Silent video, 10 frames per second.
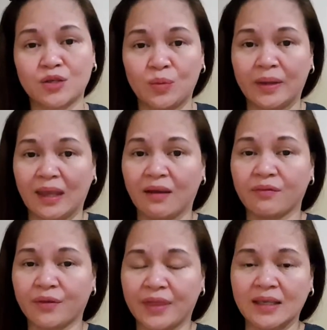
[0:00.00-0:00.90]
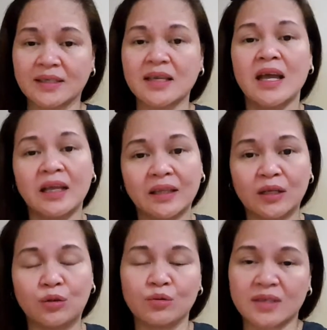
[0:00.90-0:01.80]
So whatever things
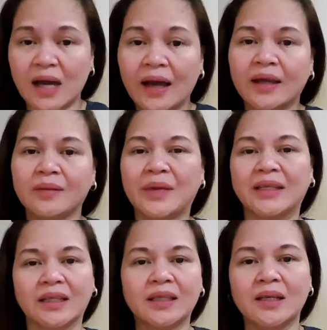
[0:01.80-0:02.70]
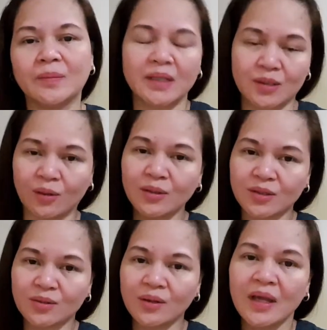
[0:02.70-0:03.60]
need to sign by the team, it's
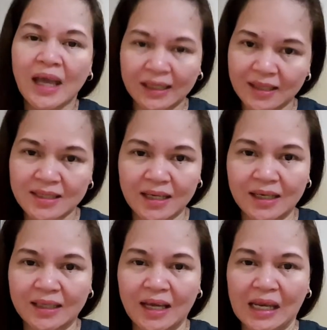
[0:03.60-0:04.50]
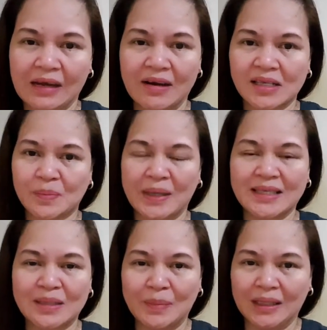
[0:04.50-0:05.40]
also the secretary
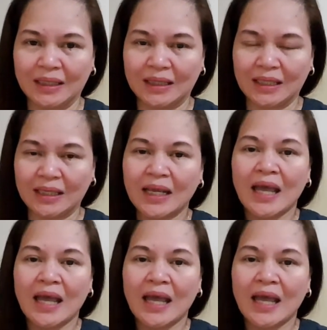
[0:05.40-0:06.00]
responsibility.